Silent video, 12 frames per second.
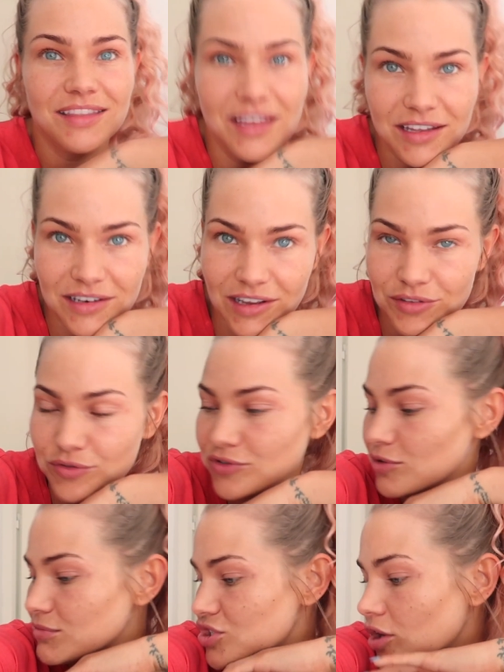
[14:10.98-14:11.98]
and then
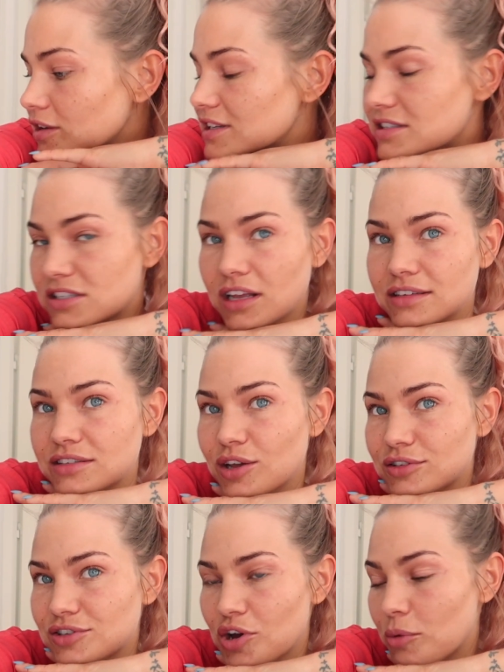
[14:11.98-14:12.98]
threw some chunky
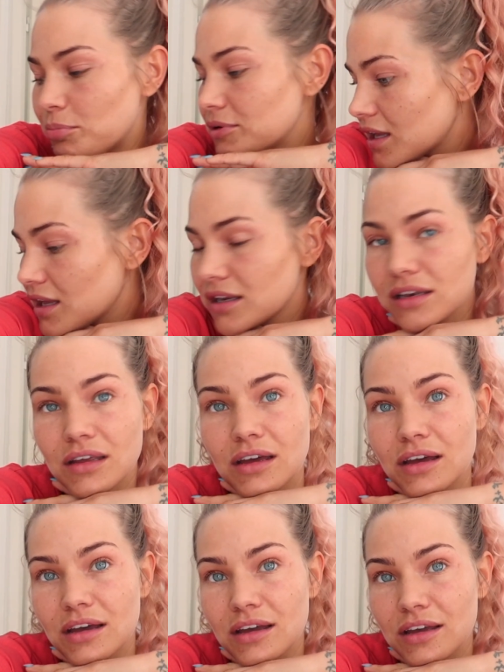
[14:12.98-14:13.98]
salsa on top. And
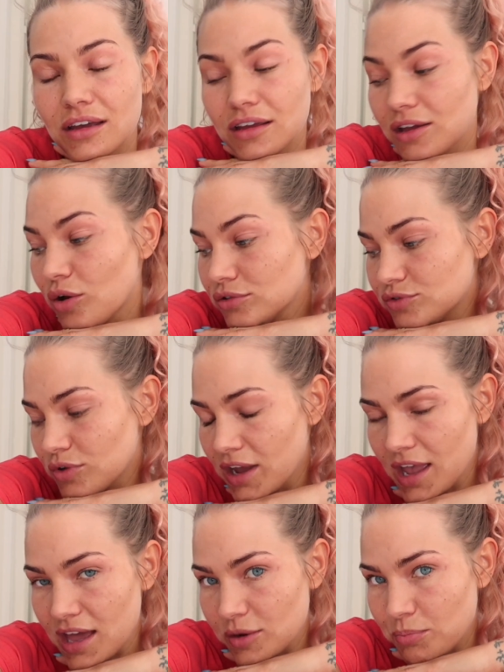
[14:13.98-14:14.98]
also
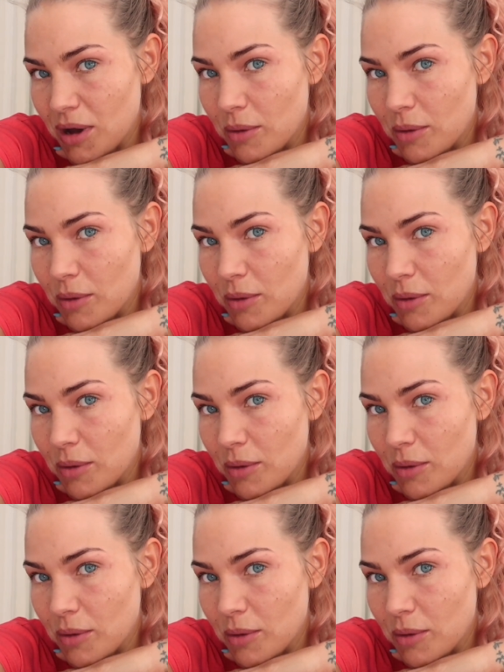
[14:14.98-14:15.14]
I added